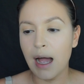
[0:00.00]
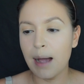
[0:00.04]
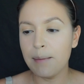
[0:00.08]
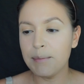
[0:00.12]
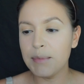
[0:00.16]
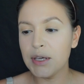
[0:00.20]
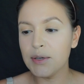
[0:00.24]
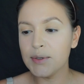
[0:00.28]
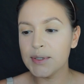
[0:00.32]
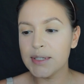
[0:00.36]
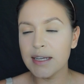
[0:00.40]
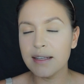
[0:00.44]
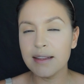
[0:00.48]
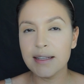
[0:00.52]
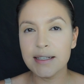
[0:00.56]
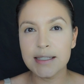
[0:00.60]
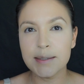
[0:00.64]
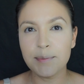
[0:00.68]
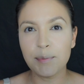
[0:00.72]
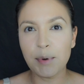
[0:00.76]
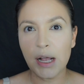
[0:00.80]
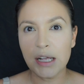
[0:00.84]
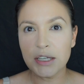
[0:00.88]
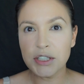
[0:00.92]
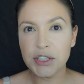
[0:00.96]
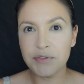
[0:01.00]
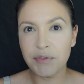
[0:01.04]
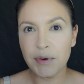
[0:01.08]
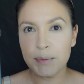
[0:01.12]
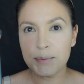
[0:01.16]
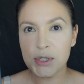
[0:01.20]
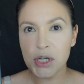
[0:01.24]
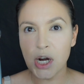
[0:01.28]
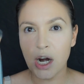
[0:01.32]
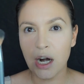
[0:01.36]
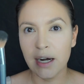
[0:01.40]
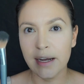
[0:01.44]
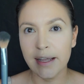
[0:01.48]
I'm using this brush from
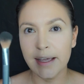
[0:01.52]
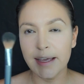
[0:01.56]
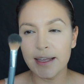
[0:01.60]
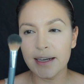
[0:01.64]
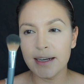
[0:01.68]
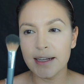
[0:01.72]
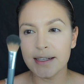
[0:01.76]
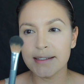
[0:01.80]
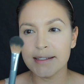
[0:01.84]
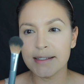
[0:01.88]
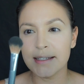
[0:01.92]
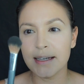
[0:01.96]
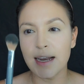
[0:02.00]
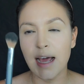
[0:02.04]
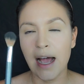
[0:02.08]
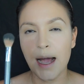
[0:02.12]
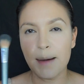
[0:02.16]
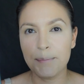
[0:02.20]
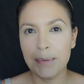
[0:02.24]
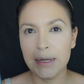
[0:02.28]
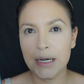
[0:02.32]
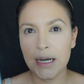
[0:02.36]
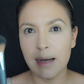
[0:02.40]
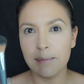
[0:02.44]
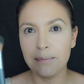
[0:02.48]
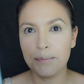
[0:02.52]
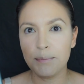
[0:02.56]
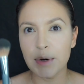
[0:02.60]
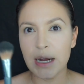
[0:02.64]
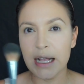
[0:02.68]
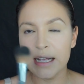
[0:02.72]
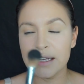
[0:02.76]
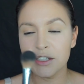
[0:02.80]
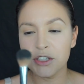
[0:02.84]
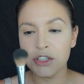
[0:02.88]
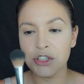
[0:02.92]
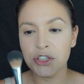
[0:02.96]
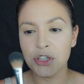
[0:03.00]
Target. It's an Up and Up
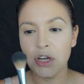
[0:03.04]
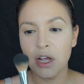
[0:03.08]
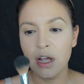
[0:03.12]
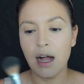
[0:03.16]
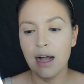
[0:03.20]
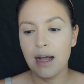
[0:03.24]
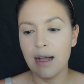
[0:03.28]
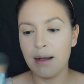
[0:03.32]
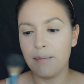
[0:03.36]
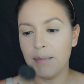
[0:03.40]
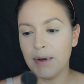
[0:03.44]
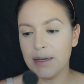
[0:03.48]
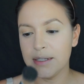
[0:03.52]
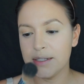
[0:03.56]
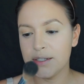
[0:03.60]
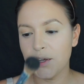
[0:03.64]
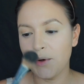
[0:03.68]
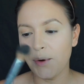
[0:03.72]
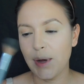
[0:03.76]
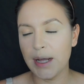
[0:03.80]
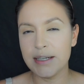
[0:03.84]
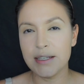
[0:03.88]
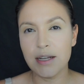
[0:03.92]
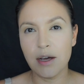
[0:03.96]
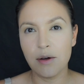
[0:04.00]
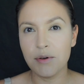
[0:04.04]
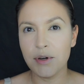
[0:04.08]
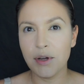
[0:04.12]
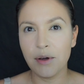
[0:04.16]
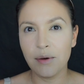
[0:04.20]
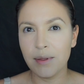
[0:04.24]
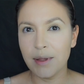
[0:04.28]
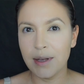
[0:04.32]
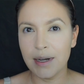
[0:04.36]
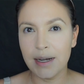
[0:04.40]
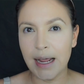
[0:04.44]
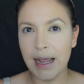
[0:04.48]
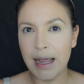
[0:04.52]
brush, so I don't know
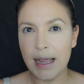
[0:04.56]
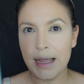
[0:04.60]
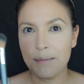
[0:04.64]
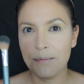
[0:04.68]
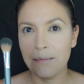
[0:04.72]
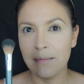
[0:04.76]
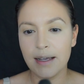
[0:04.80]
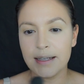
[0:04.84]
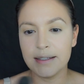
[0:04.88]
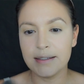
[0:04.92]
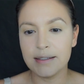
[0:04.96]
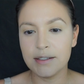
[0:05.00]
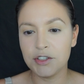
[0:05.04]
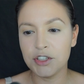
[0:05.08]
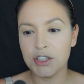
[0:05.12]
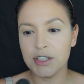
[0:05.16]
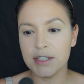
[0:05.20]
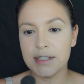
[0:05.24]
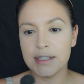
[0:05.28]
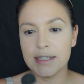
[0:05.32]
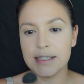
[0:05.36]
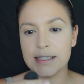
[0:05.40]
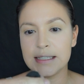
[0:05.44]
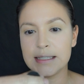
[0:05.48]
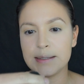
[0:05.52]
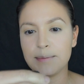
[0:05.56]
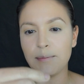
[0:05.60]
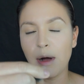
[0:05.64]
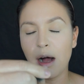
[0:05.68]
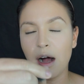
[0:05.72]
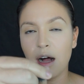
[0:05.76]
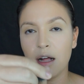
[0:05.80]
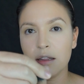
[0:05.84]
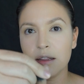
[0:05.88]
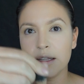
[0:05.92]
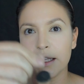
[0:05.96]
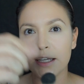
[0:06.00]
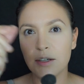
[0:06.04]
the name. It's just a
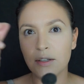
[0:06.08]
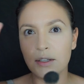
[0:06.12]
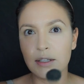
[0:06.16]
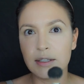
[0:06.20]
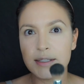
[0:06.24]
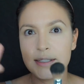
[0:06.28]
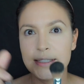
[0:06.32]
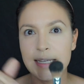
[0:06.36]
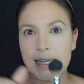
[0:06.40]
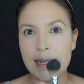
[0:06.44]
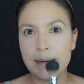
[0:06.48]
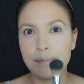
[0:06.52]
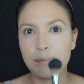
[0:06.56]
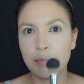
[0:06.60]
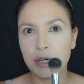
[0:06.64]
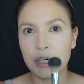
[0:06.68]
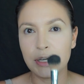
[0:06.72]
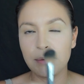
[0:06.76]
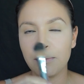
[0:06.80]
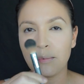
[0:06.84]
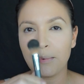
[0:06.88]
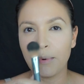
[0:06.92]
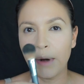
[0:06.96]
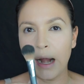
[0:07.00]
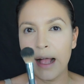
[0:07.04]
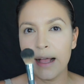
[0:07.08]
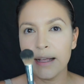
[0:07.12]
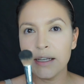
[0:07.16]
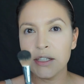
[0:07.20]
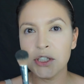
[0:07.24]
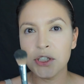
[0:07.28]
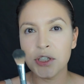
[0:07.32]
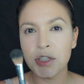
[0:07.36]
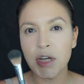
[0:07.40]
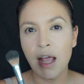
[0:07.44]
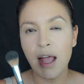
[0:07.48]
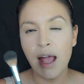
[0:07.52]
small little tapered brush.